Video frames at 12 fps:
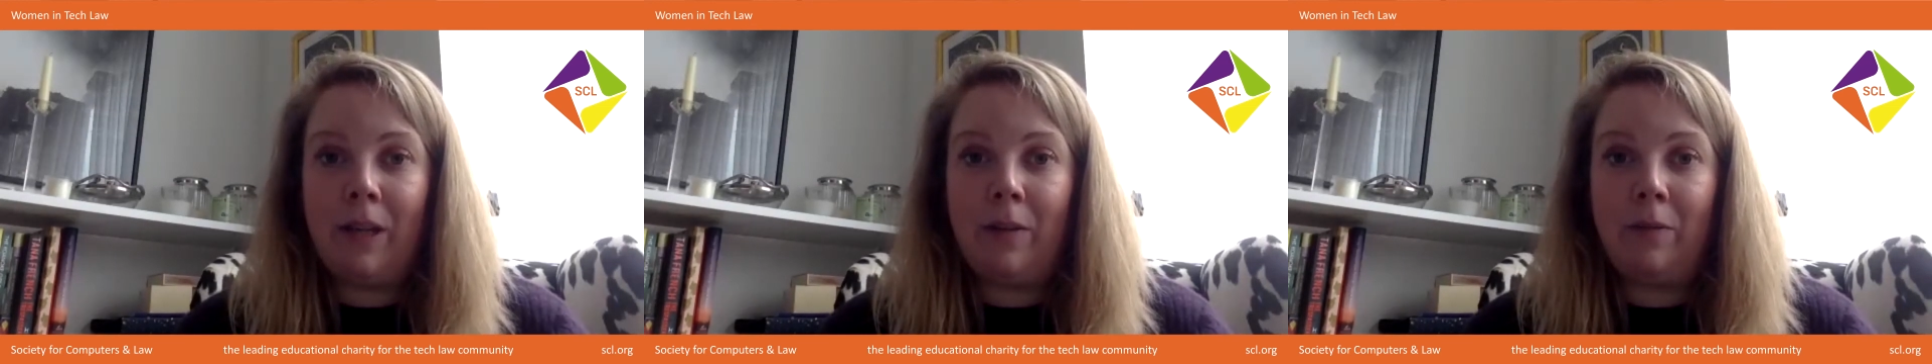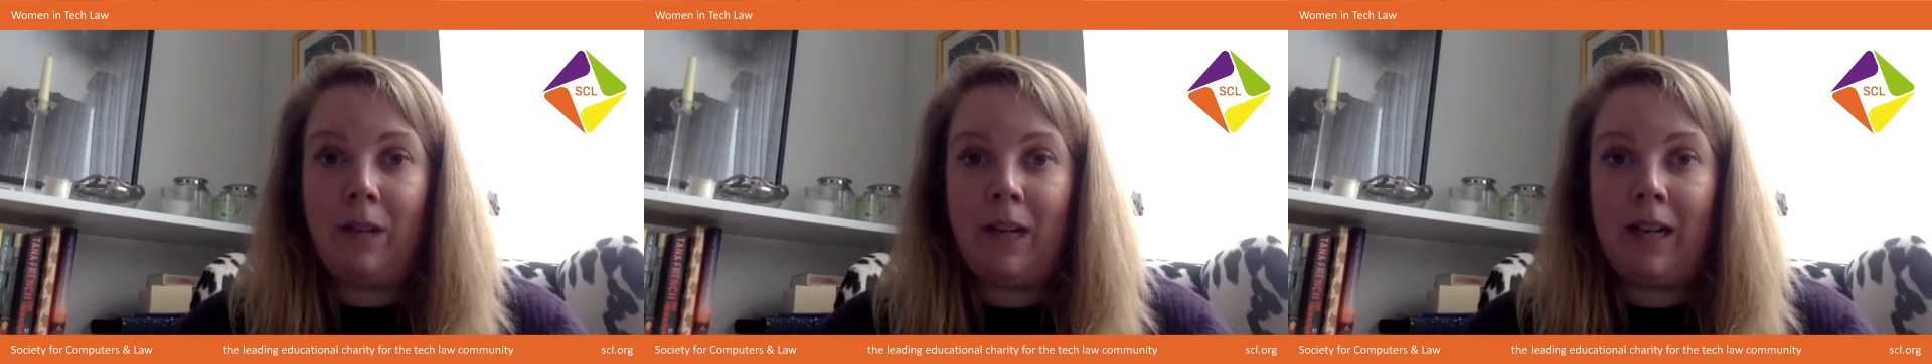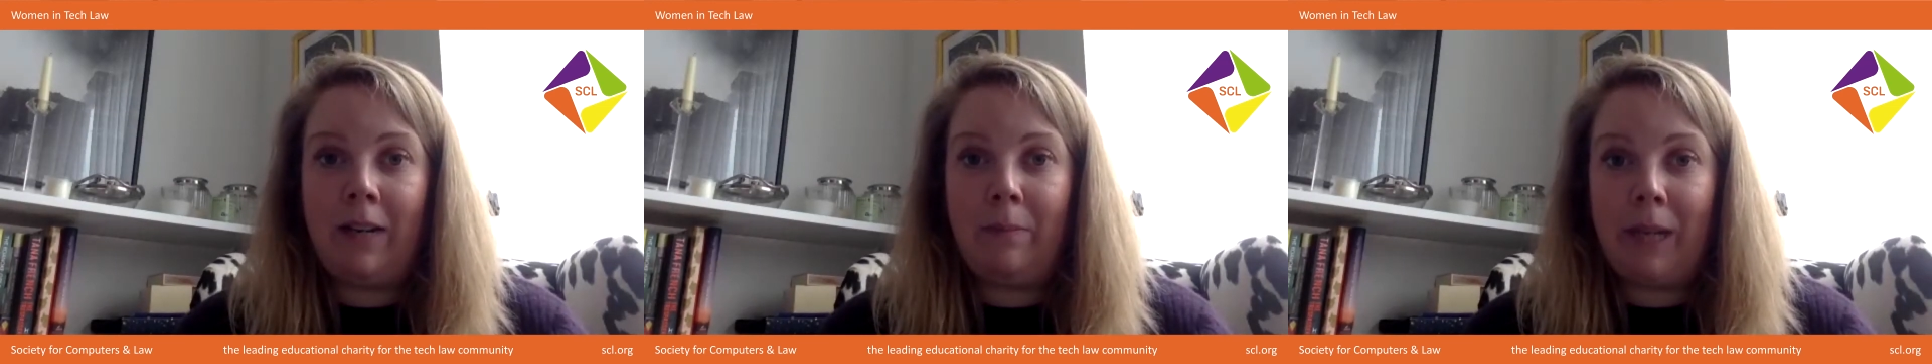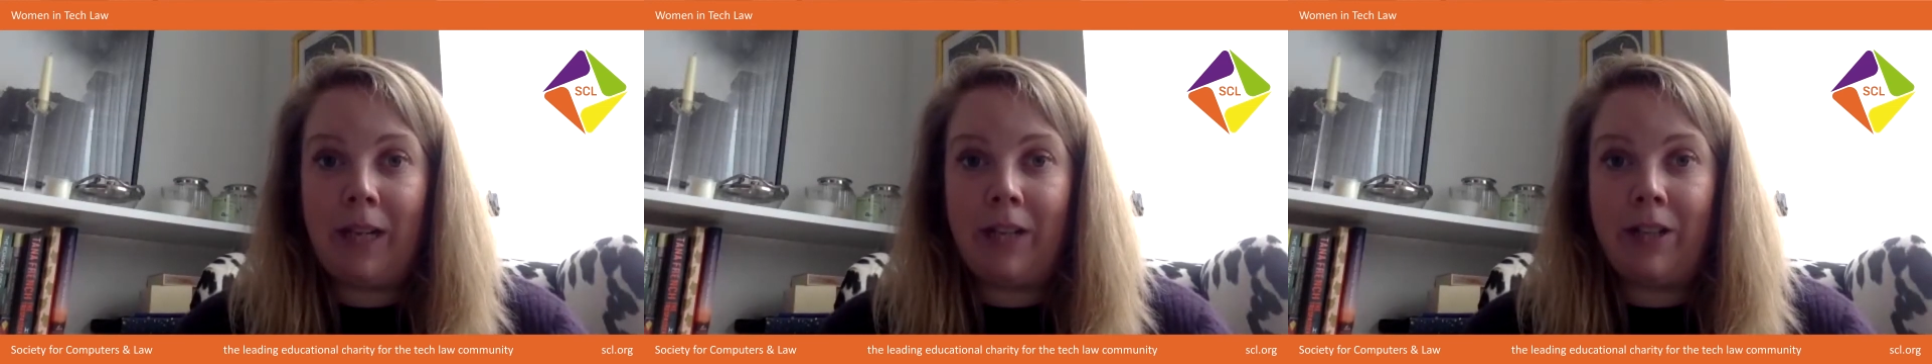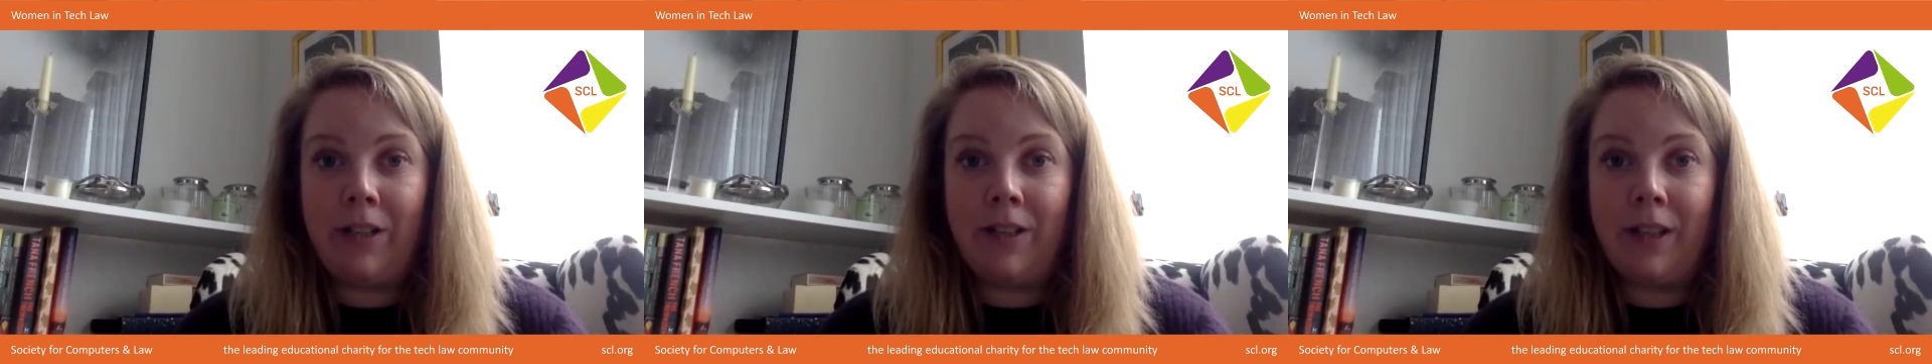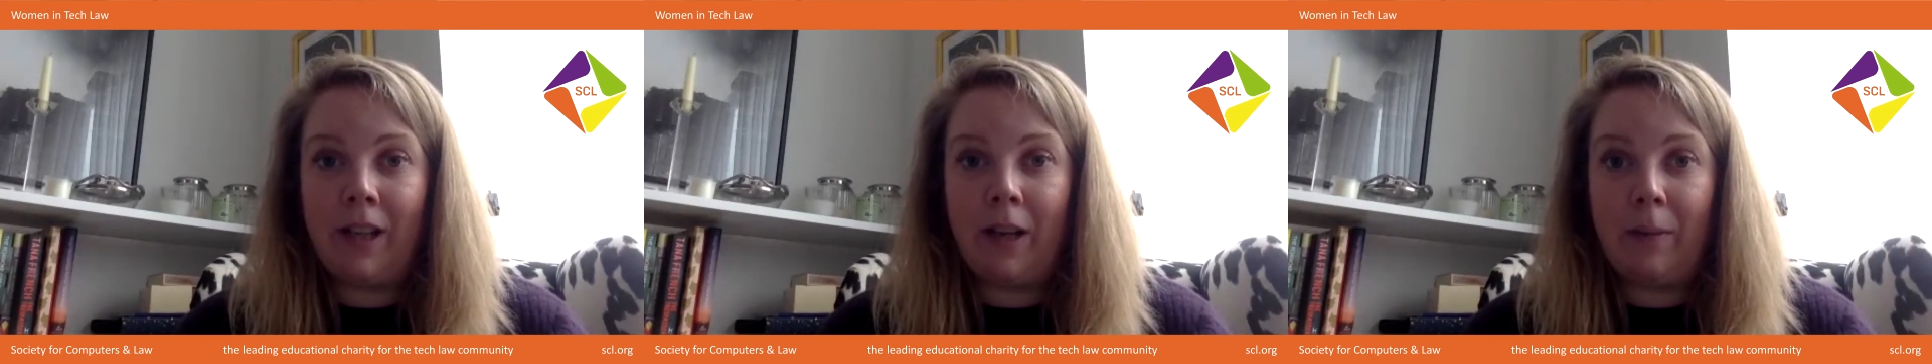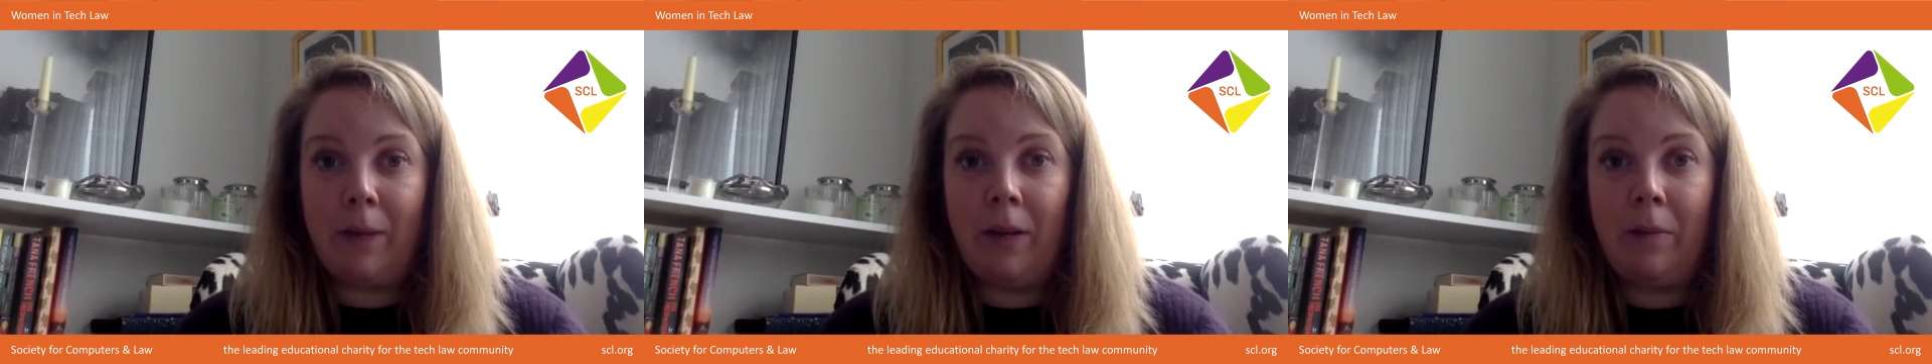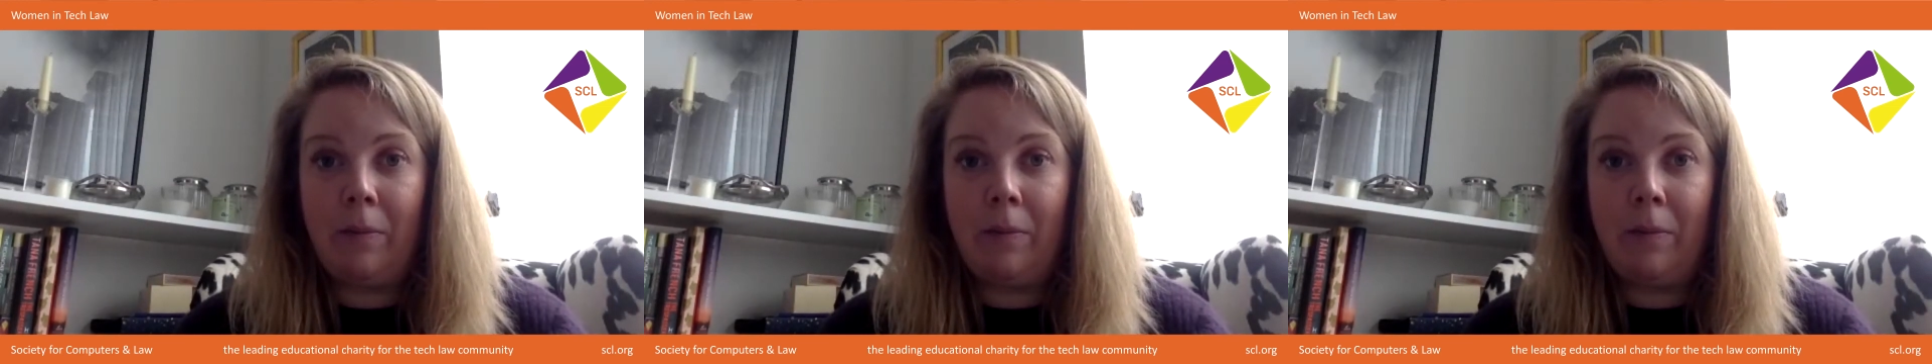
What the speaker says: the really big issues that come up,